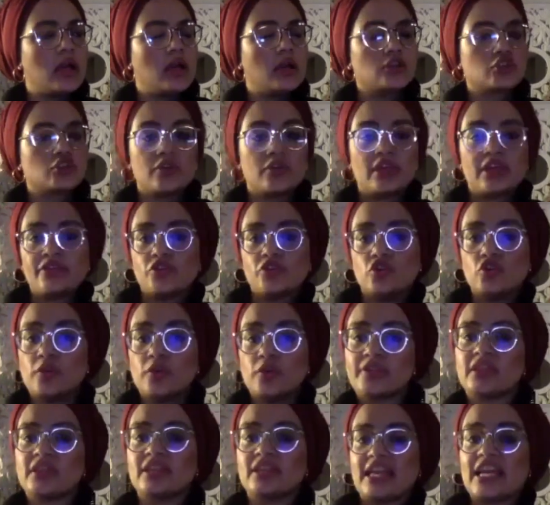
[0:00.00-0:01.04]
So
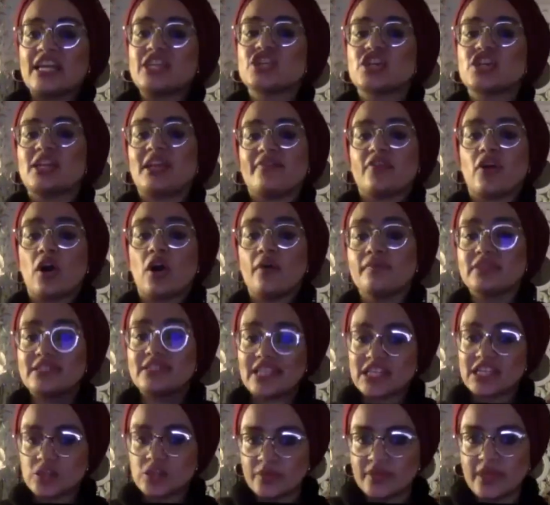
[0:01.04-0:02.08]
during the day, she can have a
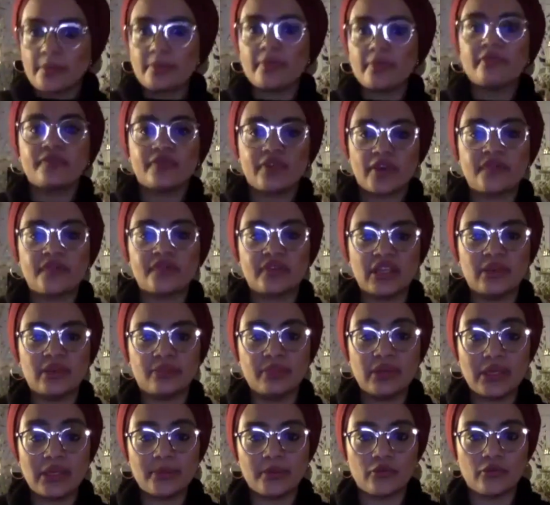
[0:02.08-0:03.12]
conversation with them 15
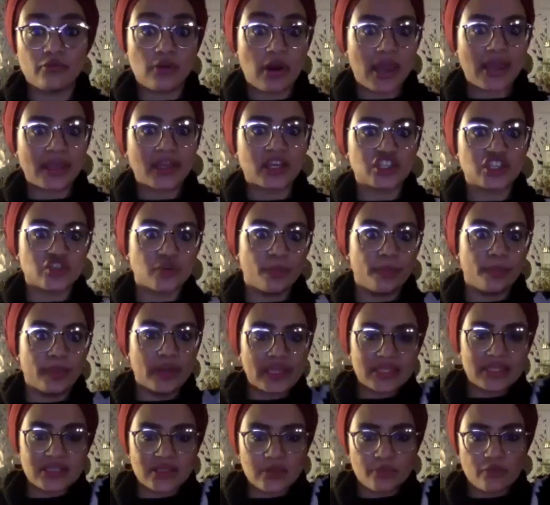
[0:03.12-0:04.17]
people, right? Because you
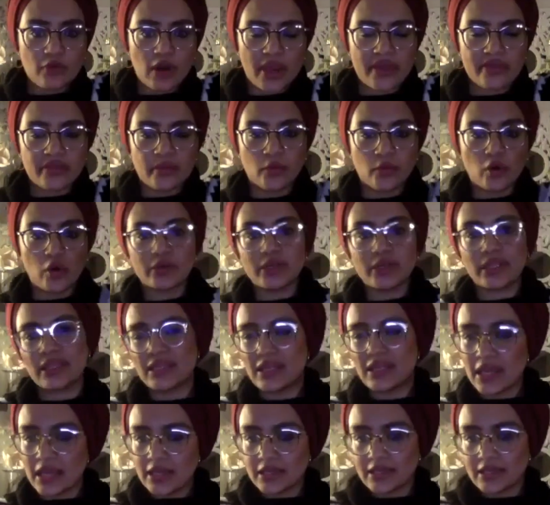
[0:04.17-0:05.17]
blitz them right in the morning.